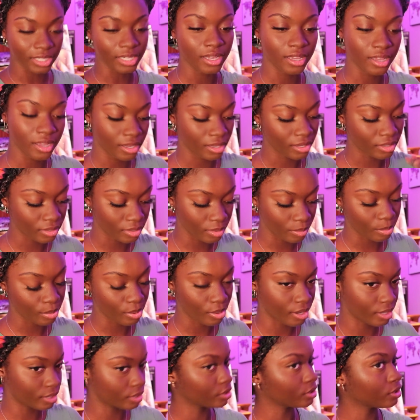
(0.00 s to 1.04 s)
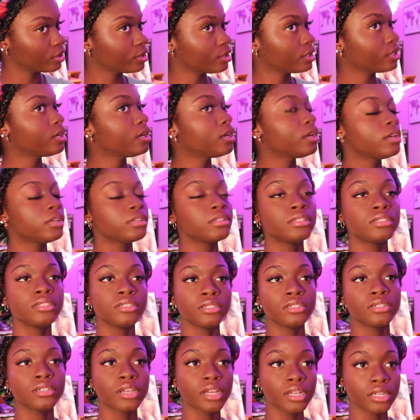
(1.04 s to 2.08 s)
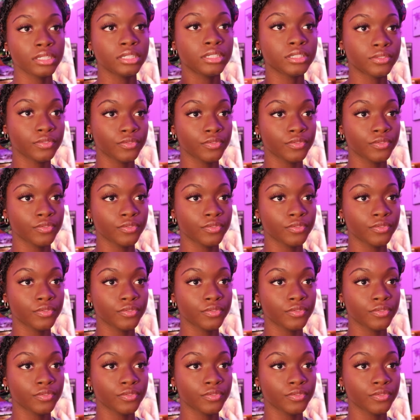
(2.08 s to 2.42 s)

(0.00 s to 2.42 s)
the pressure. Kind of just